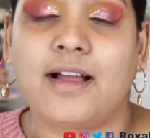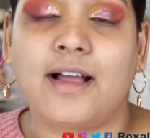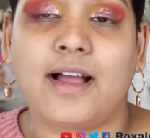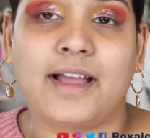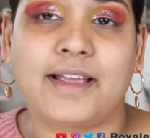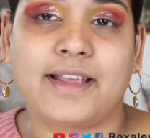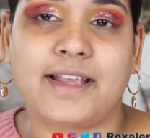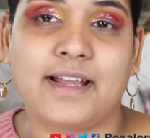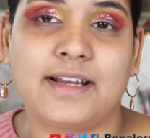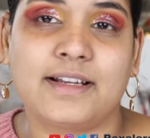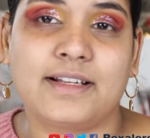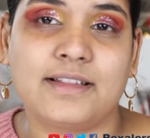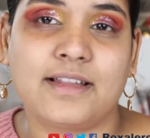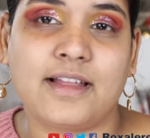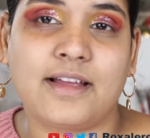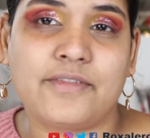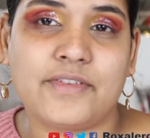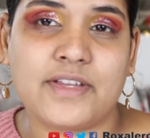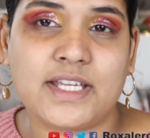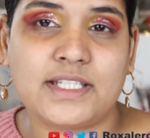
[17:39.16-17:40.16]
I kind of
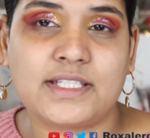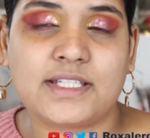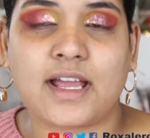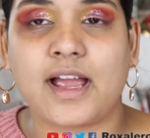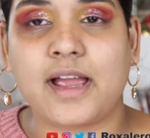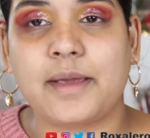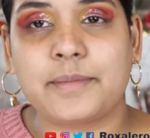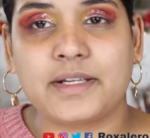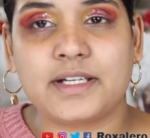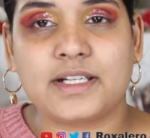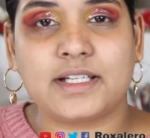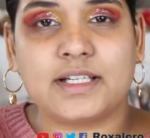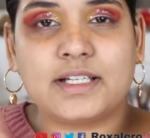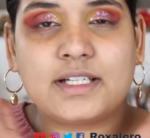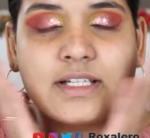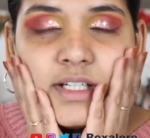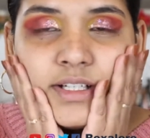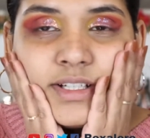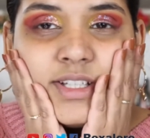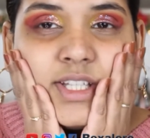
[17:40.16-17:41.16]
love it. I'm
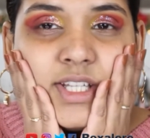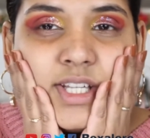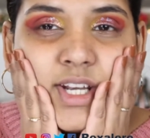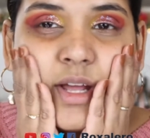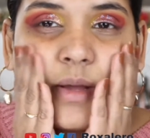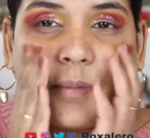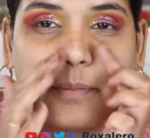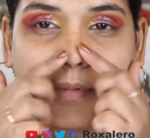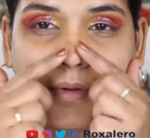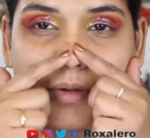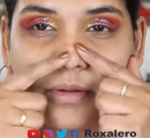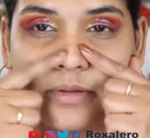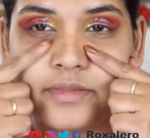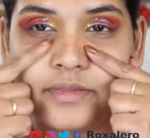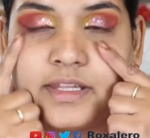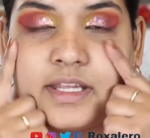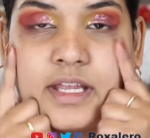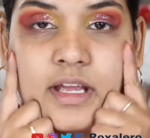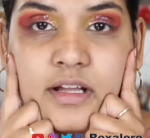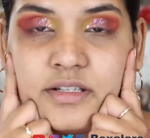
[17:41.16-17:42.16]
gonna clean up
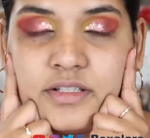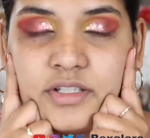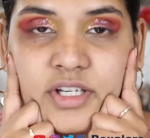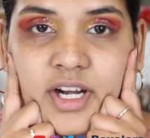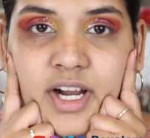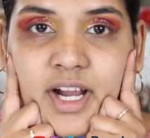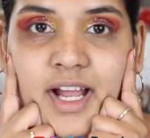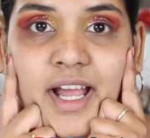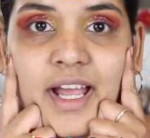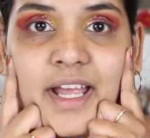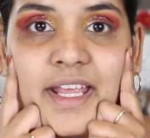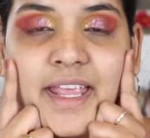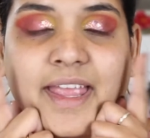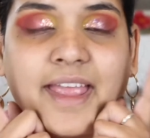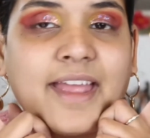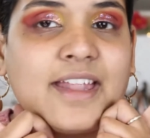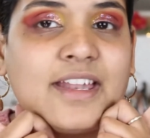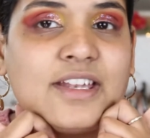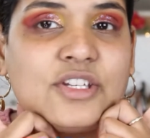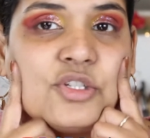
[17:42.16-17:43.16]
the under eye
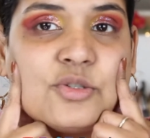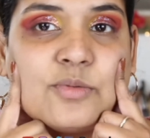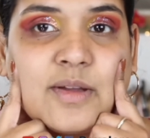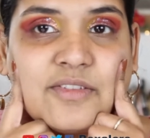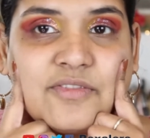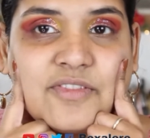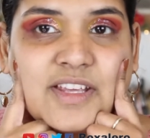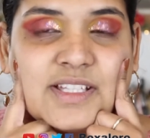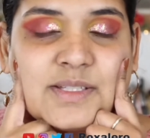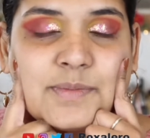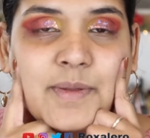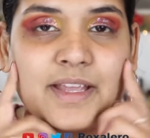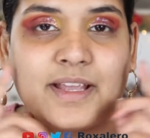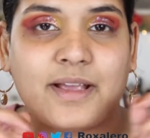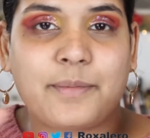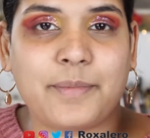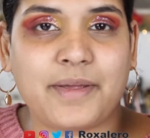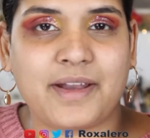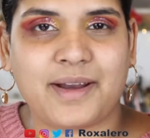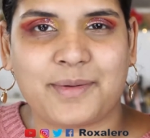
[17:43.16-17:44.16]
and do my face
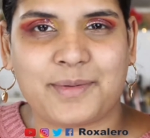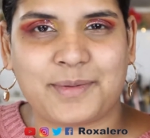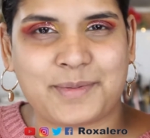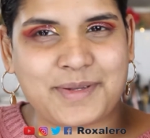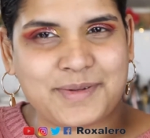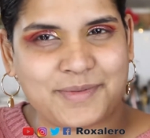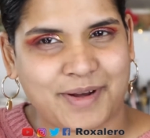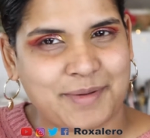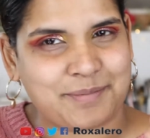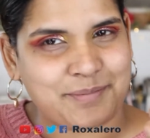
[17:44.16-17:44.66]
makeup, and I will be right